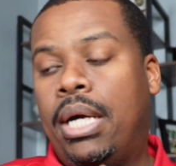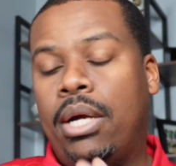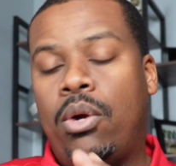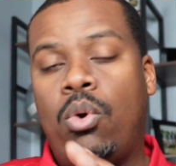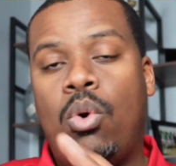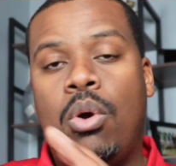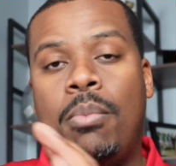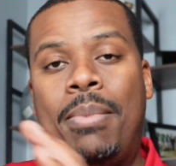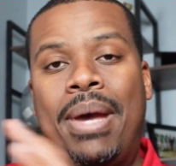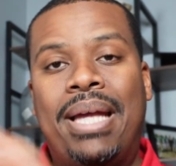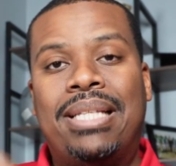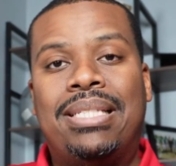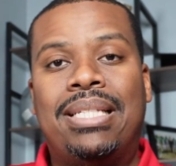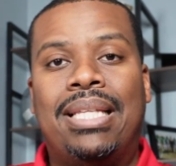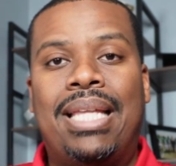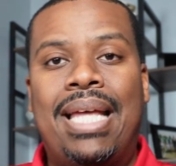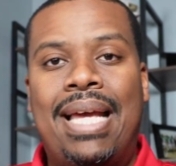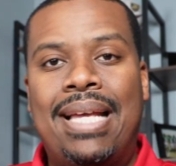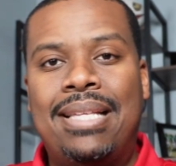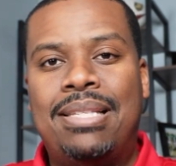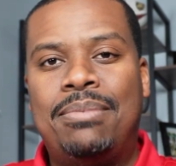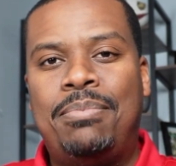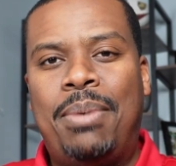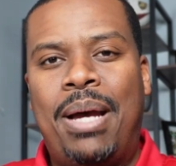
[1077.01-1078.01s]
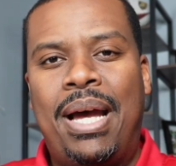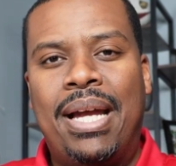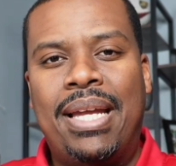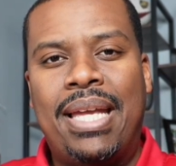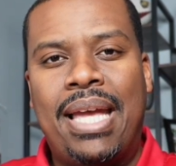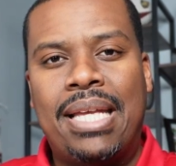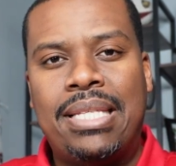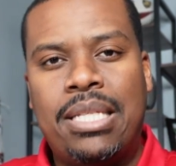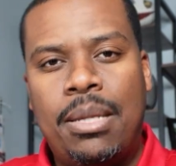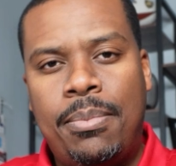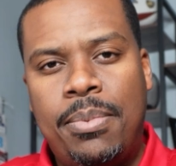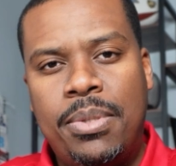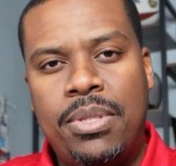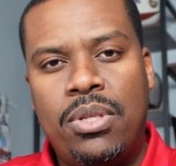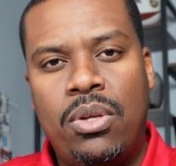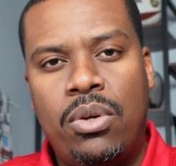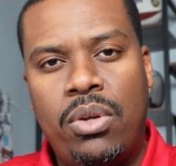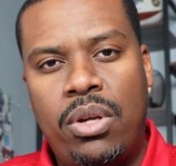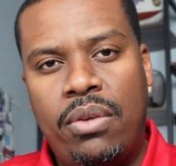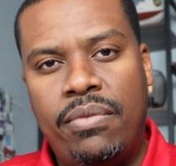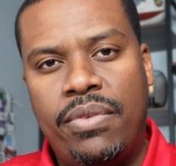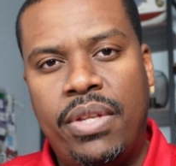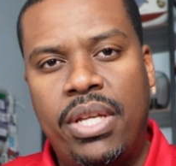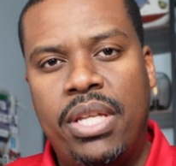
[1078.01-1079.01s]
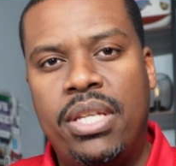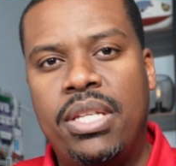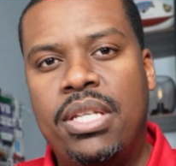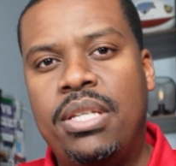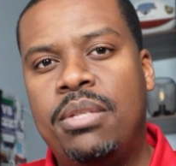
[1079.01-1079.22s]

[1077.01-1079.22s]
going back to last podcast episode I've done,